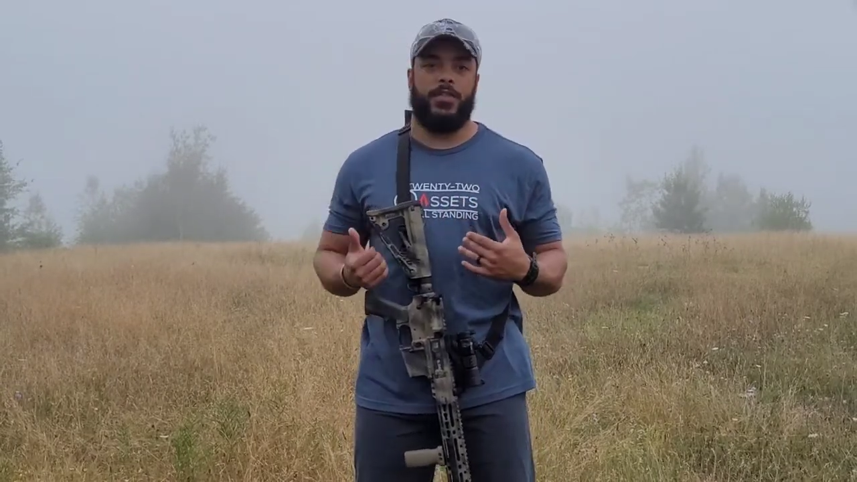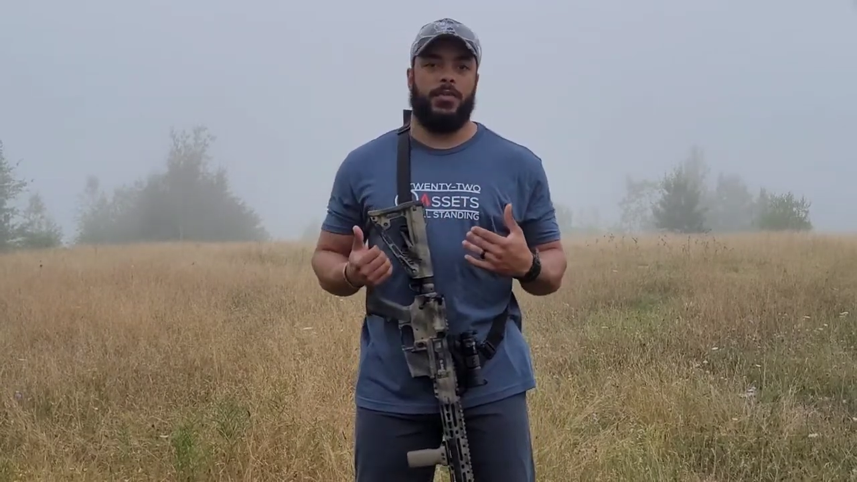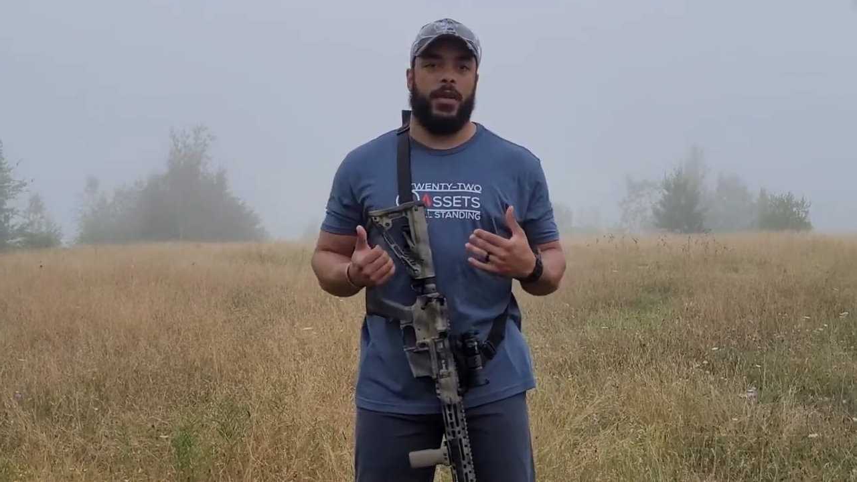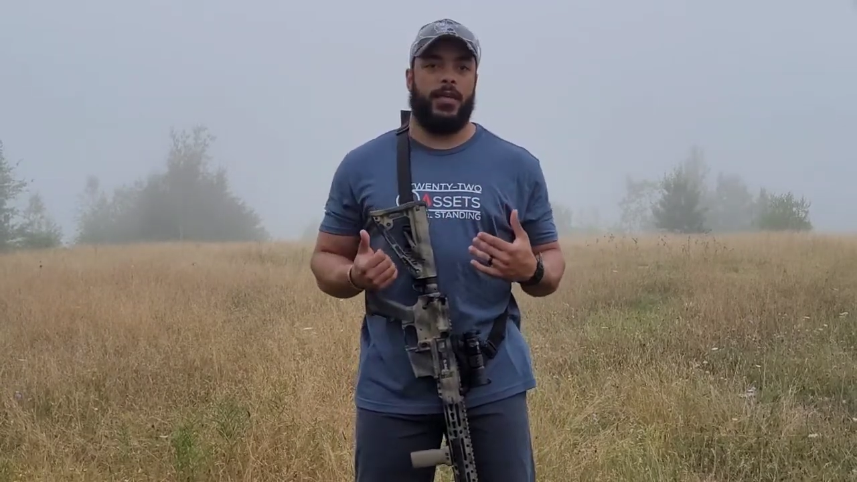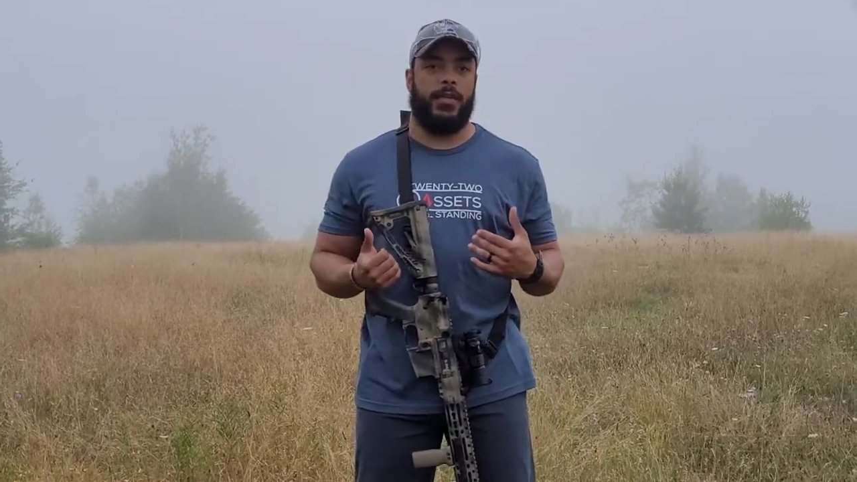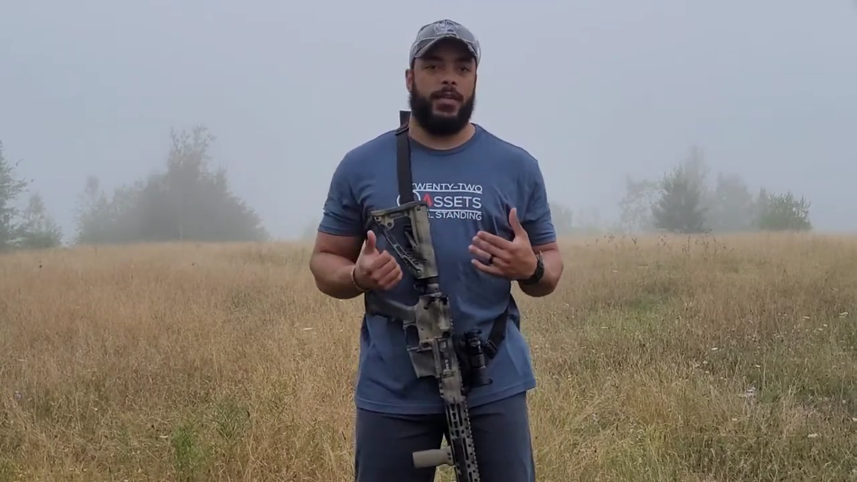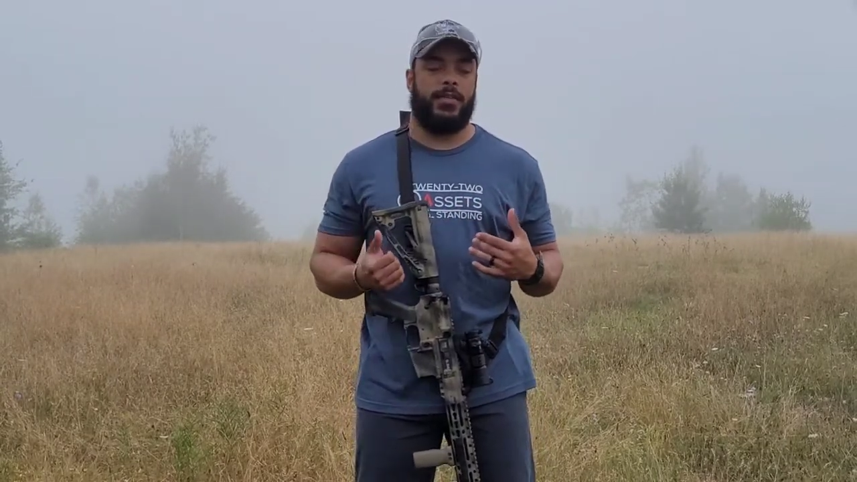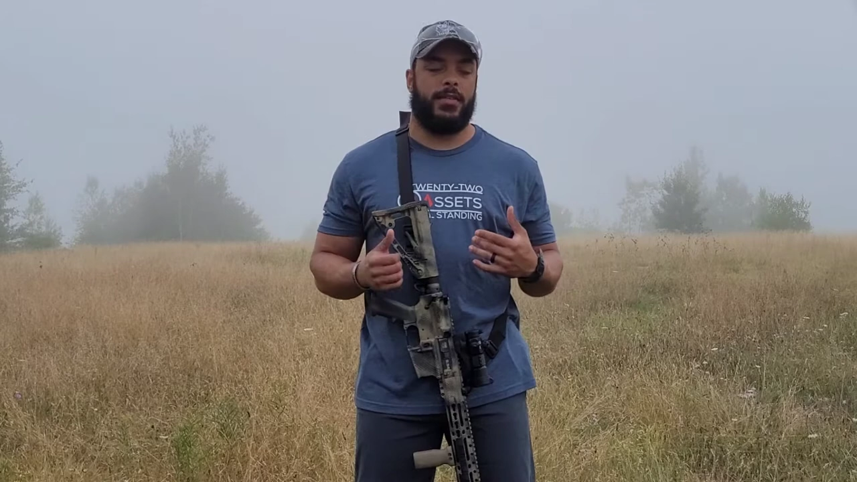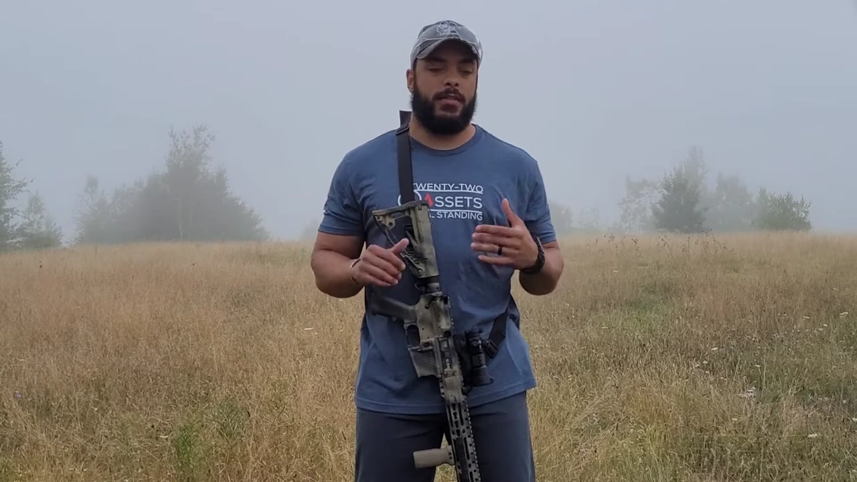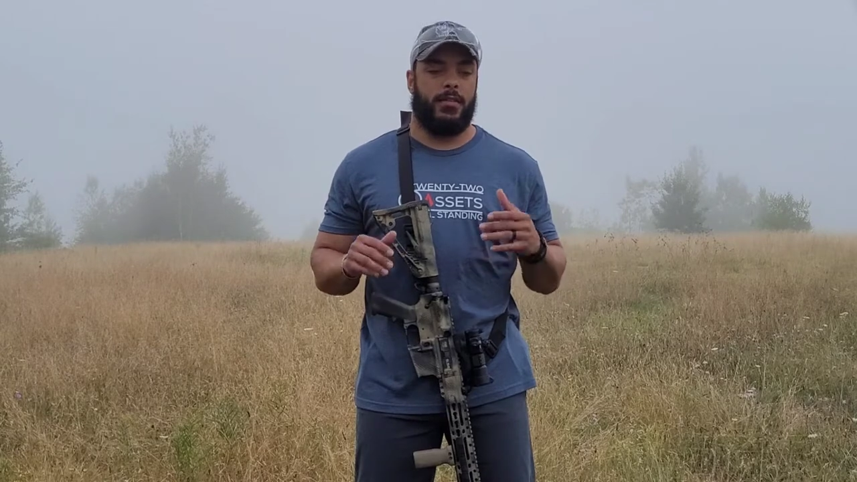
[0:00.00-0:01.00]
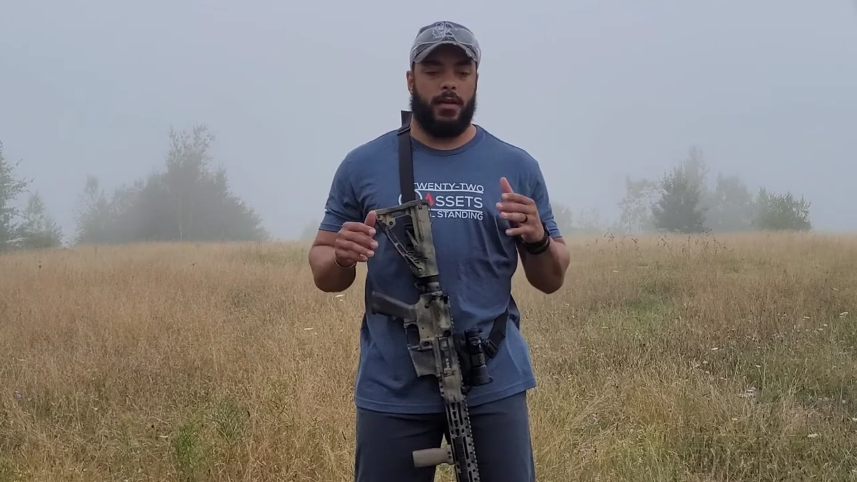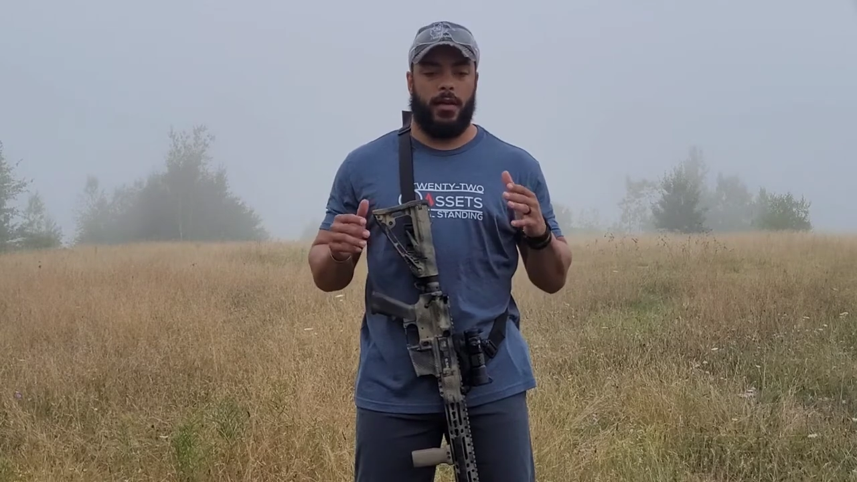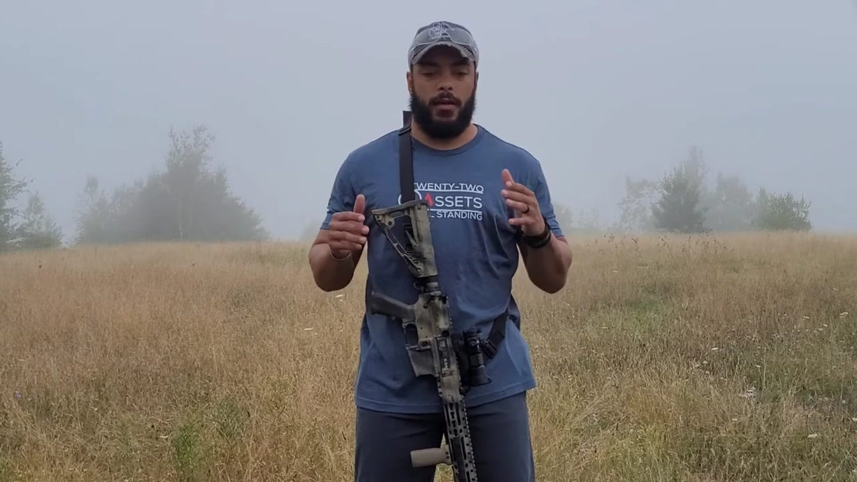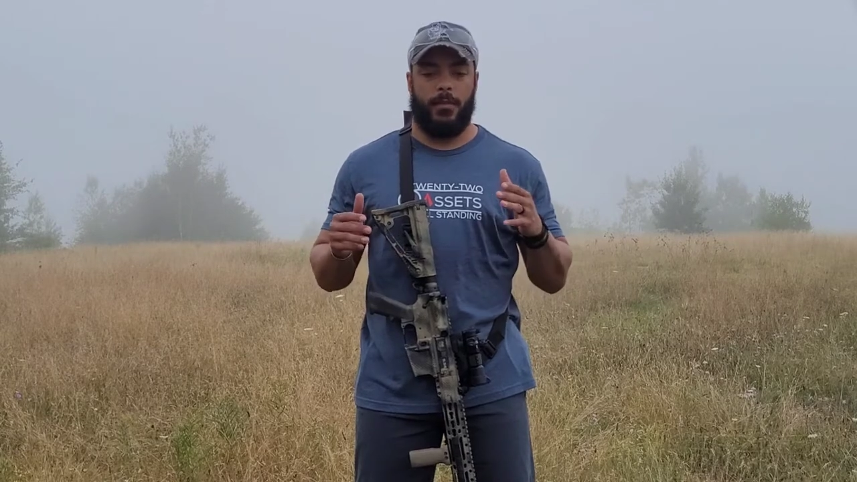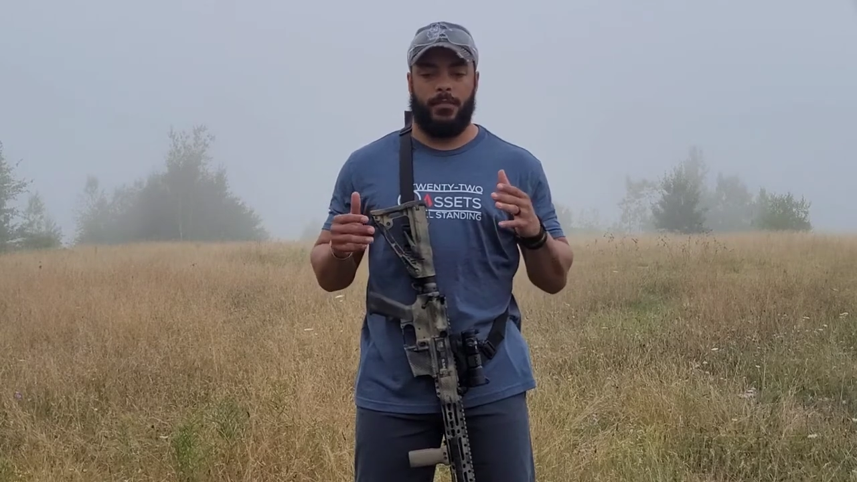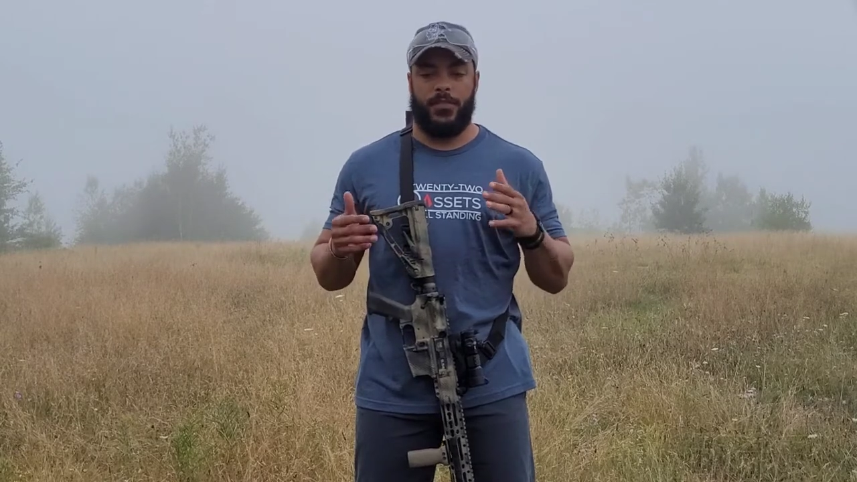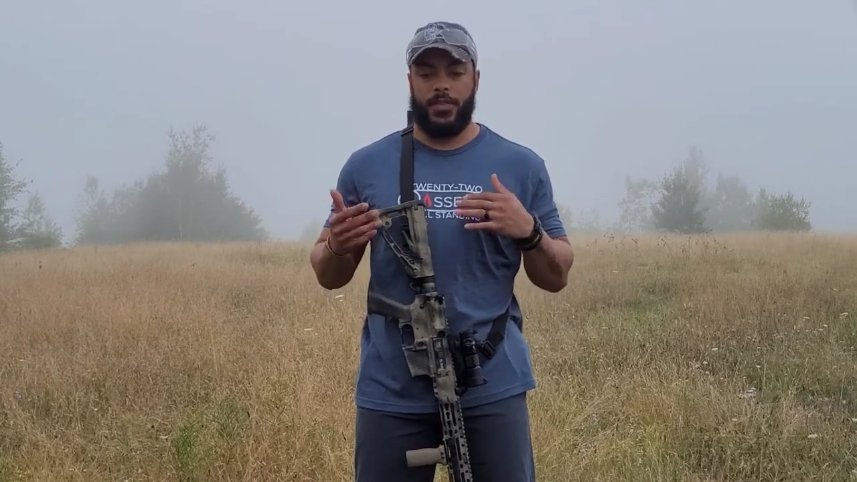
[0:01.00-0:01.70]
to at least um,